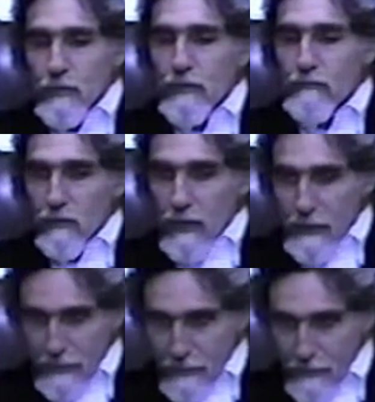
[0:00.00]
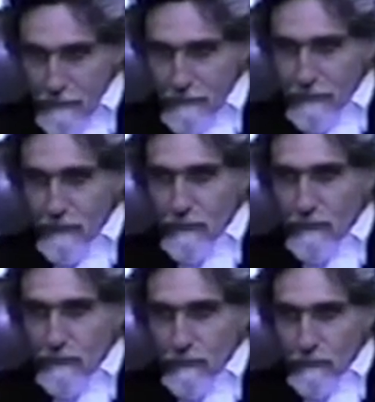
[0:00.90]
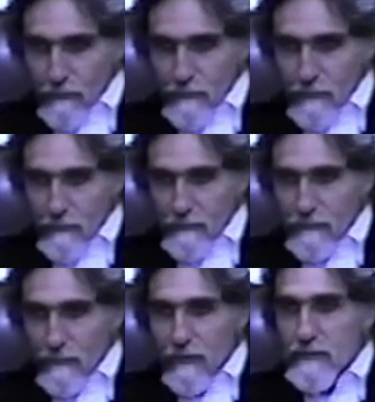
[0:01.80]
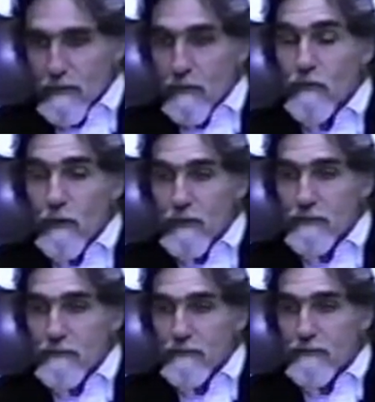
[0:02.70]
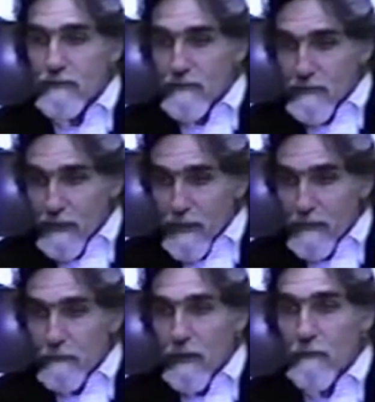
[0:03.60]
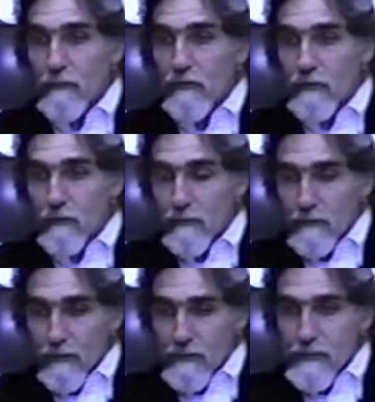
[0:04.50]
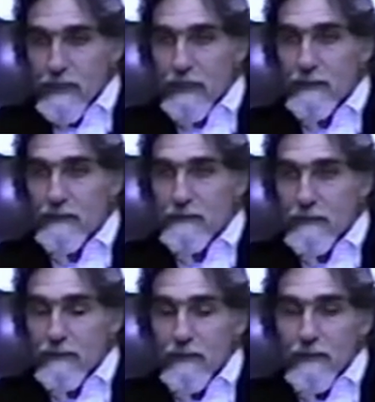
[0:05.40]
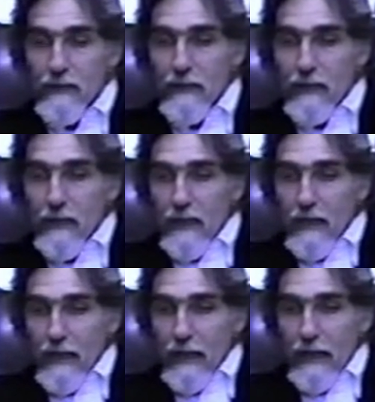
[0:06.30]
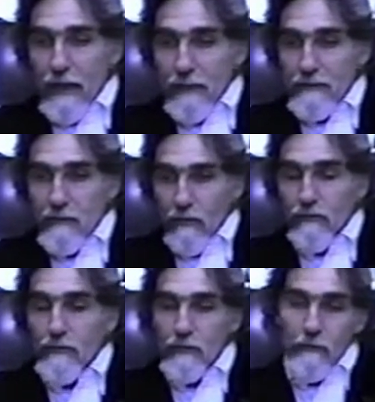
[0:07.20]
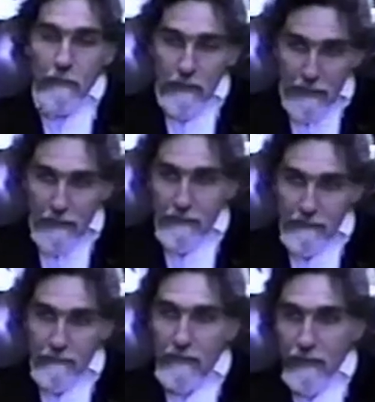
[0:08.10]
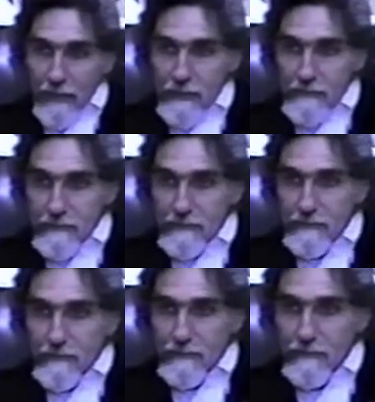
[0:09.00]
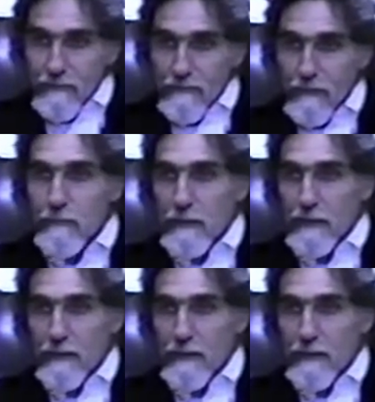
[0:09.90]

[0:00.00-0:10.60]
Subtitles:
put in writing their own thoughts, their own ways of looking at the problems, their own understandings, and also to communicate it to the class verbally.